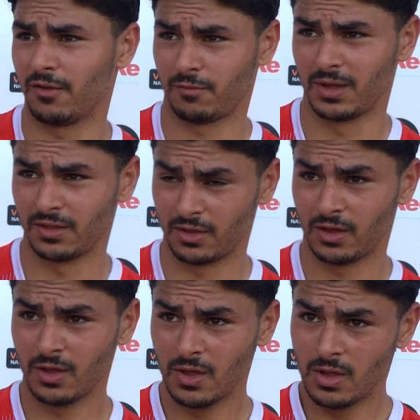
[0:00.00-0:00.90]
there for me that
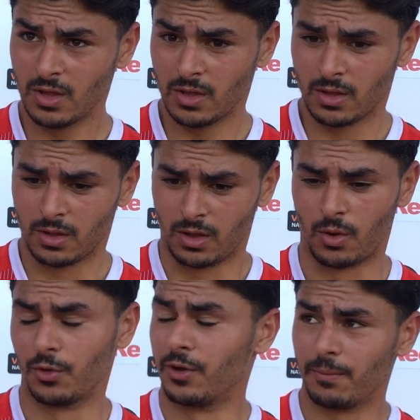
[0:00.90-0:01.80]

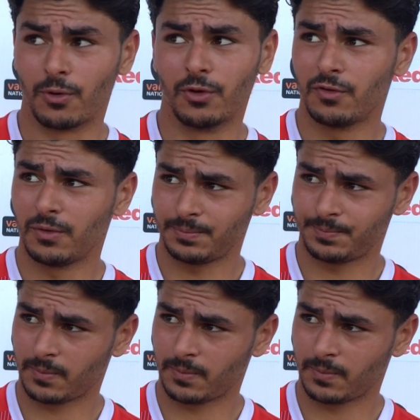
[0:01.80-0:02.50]
I want to improve.